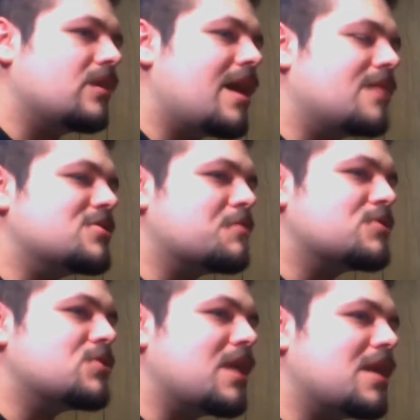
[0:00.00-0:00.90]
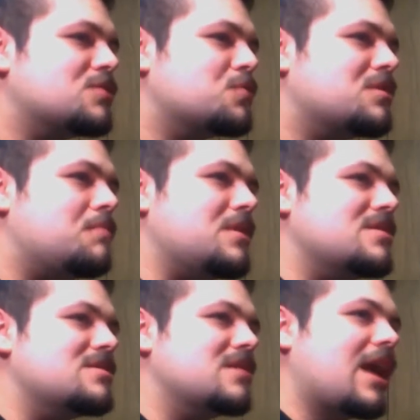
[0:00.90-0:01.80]
and this episode ends with the
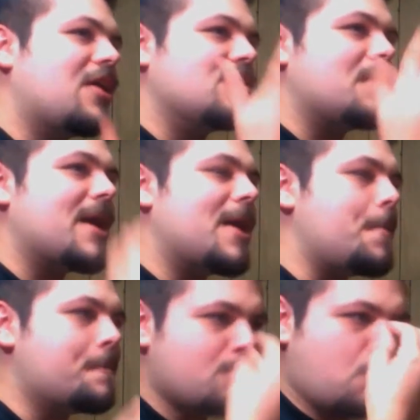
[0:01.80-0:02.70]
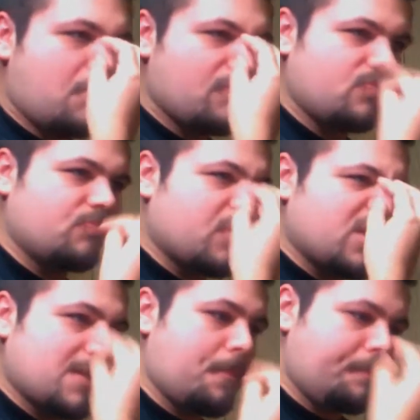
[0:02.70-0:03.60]
bees carrying them out. Ants.
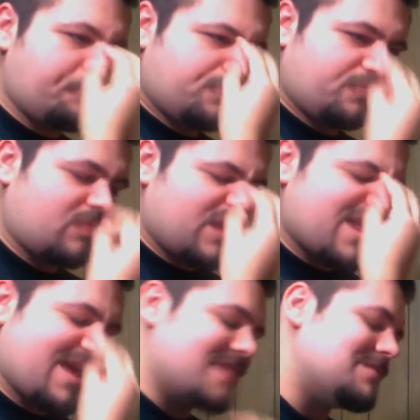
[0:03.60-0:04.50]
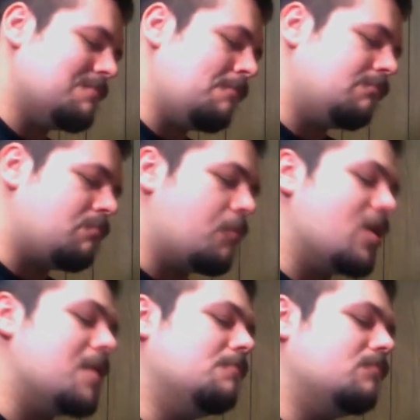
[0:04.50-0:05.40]
But yeah, the ants.
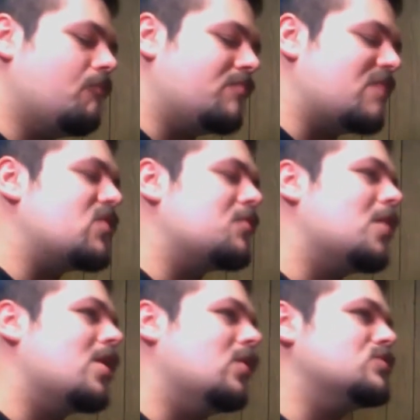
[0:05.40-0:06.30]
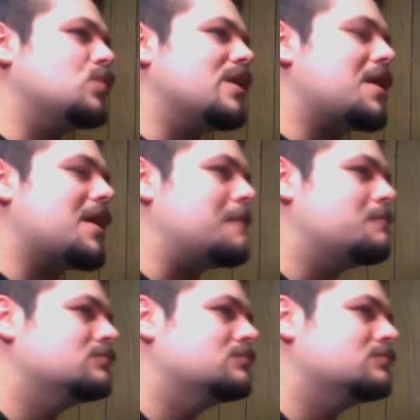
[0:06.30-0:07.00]
But my favorite part was where